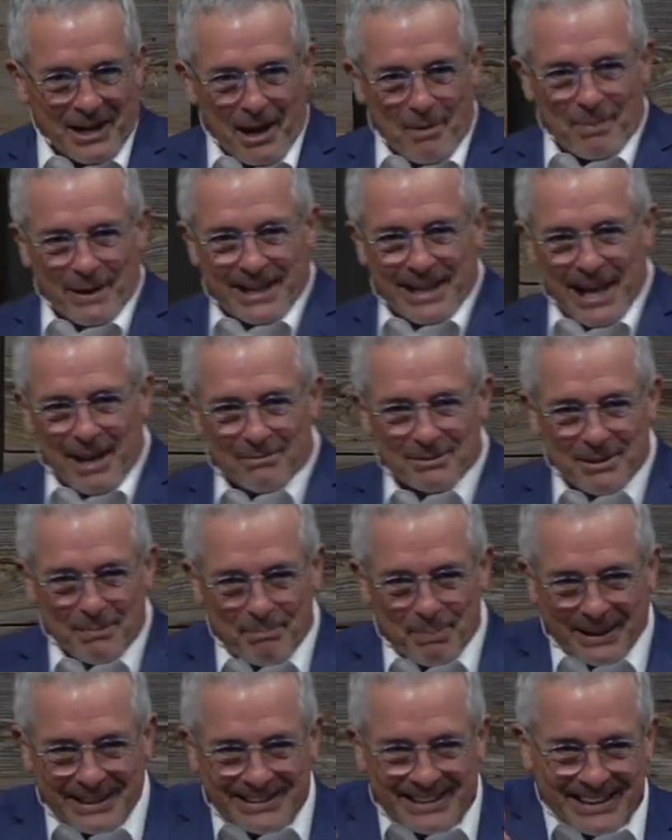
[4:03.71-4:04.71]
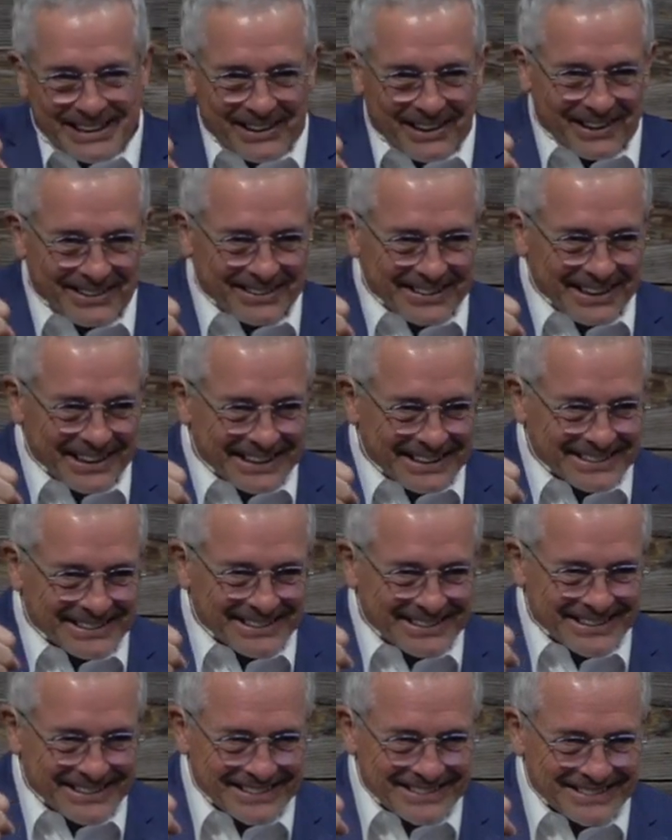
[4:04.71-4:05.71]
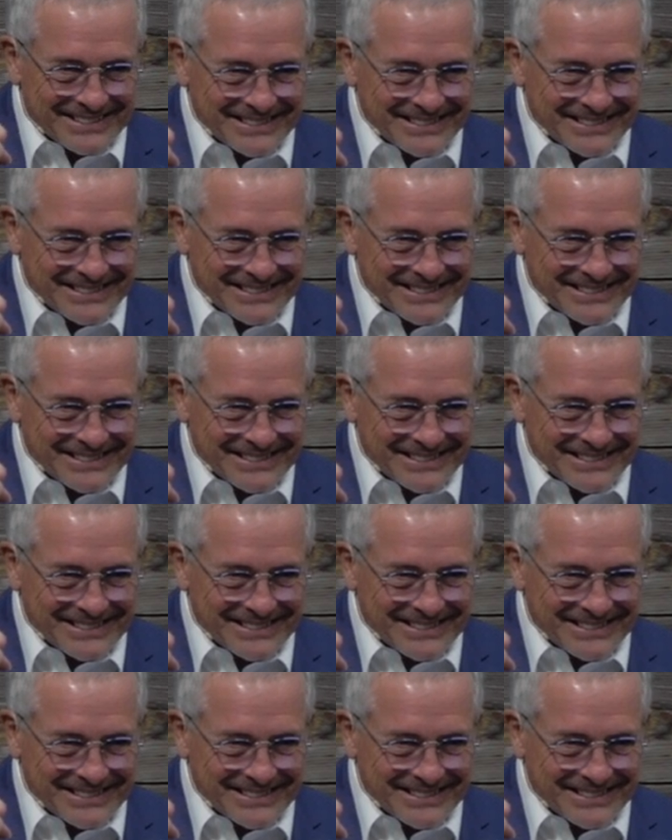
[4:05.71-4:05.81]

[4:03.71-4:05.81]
I became dependent on this.